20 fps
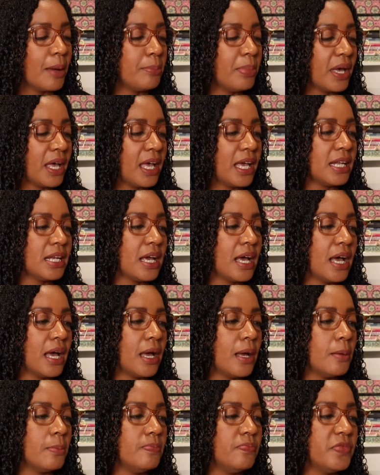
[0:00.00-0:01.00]
But
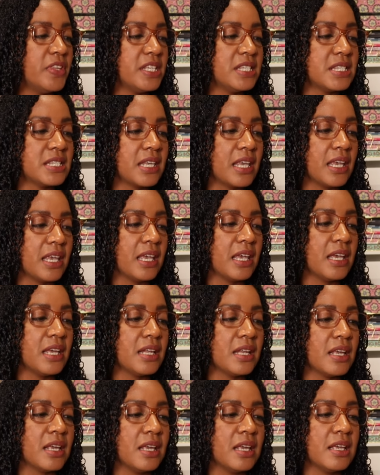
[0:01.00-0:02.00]
um, this
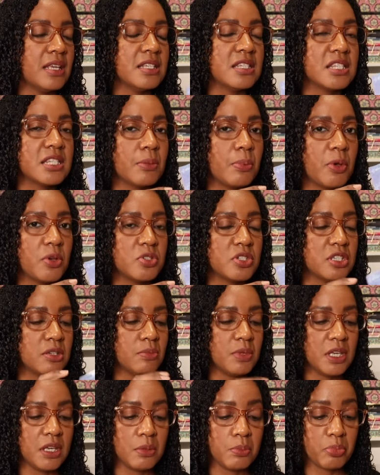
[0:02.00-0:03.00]
kit is supposed to
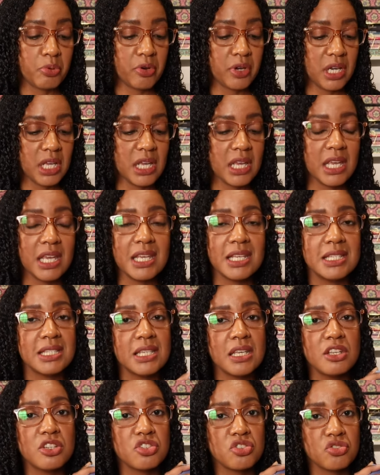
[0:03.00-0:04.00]
be pretty easy and